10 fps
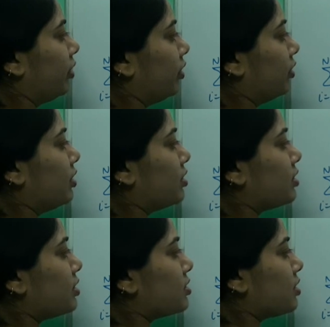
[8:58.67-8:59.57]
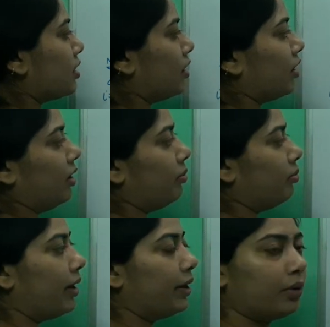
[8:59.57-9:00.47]
This is
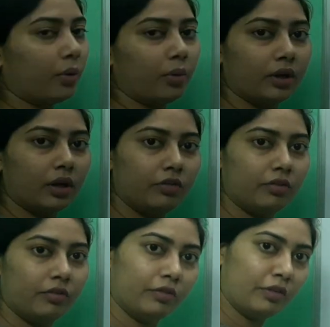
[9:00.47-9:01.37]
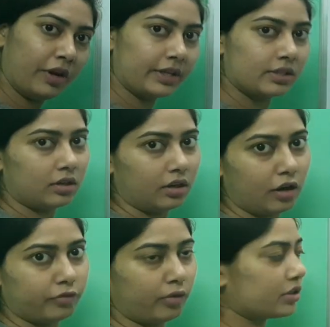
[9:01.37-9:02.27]
my total external
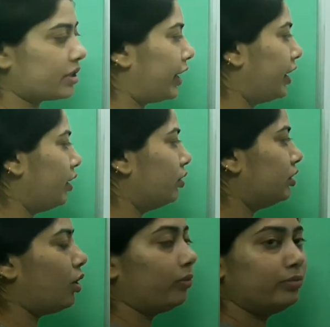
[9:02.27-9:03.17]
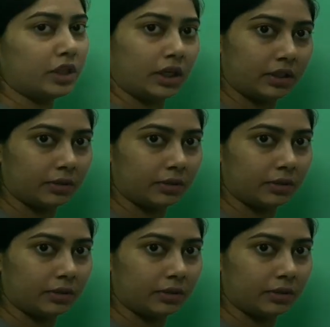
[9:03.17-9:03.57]
force acting on the object.